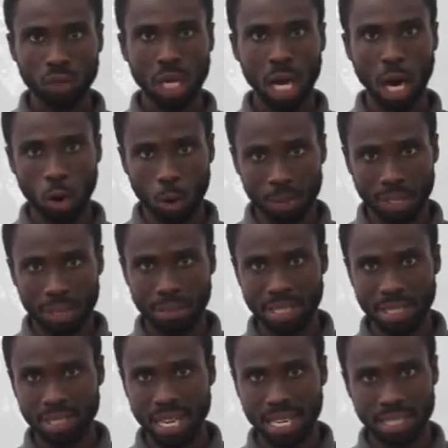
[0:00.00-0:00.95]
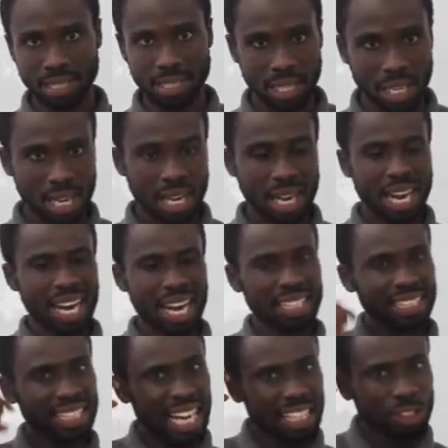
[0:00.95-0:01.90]
I hope it makes sense.
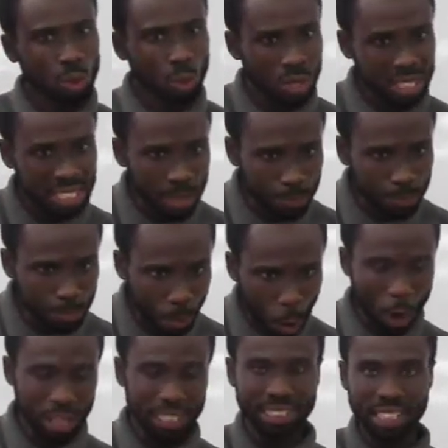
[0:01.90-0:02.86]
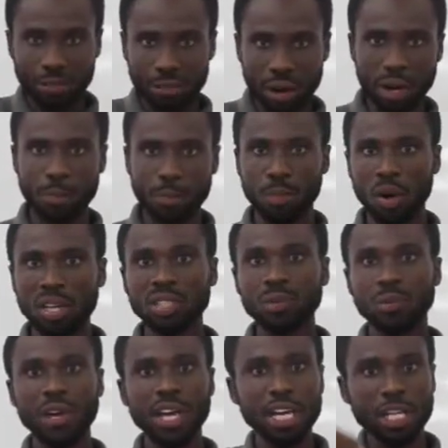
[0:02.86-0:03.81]
And that was the point, the very point
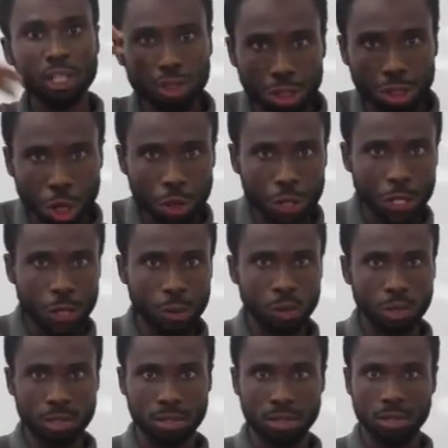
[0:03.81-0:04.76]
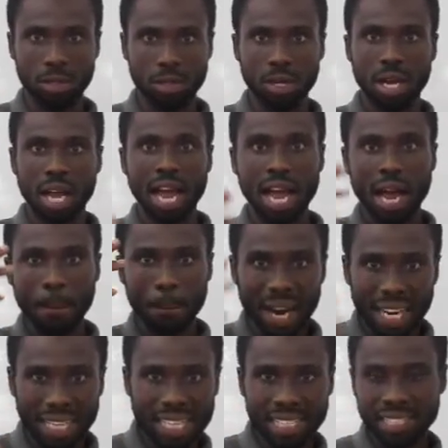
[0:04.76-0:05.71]
we introduced
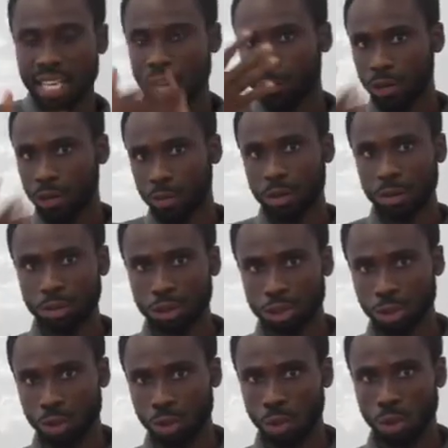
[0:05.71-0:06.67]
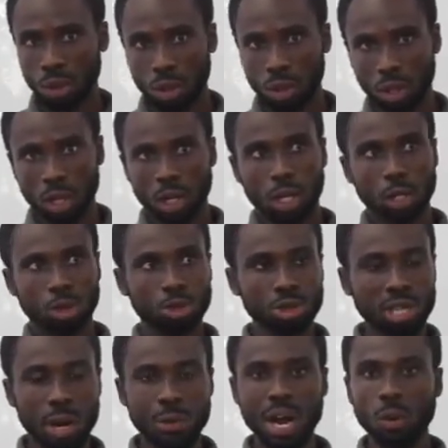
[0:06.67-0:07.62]
market equilibrium to.
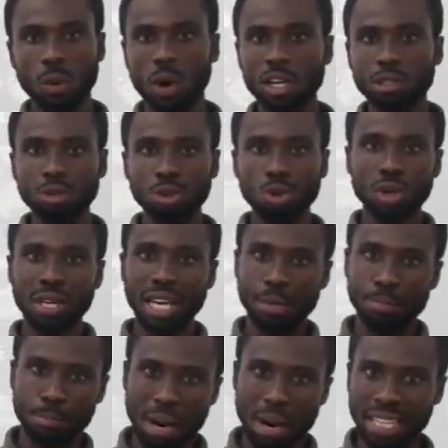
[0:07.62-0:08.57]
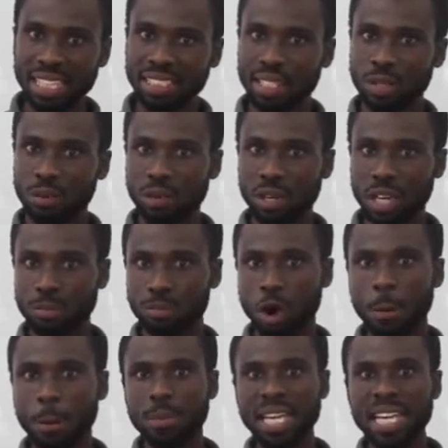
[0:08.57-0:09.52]
Today we are going to look at market
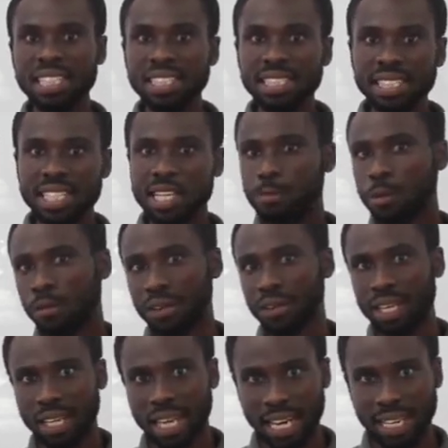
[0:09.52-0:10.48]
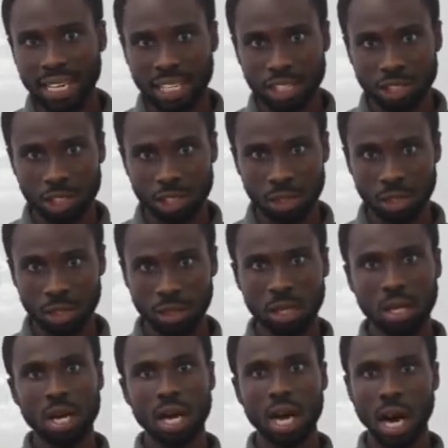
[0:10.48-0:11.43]
equilibrium in deep of incarnation.
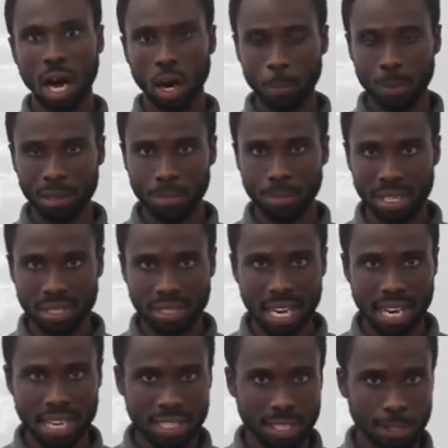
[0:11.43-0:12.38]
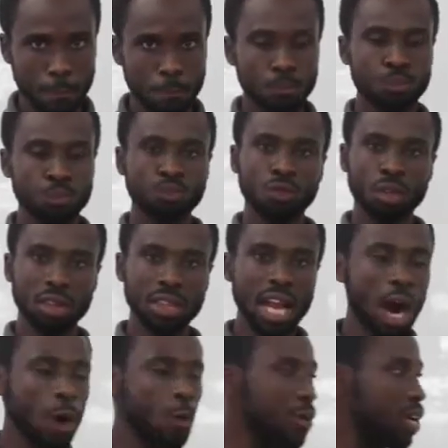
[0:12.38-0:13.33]
I hope it makes sense.
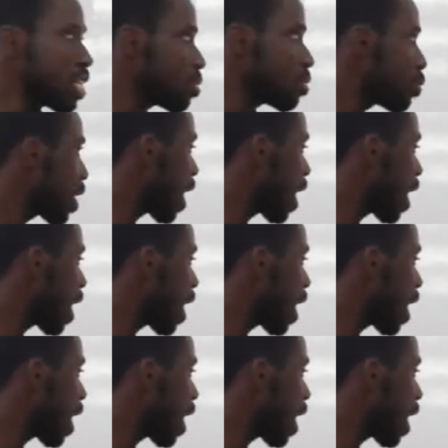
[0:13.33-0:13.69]
Now we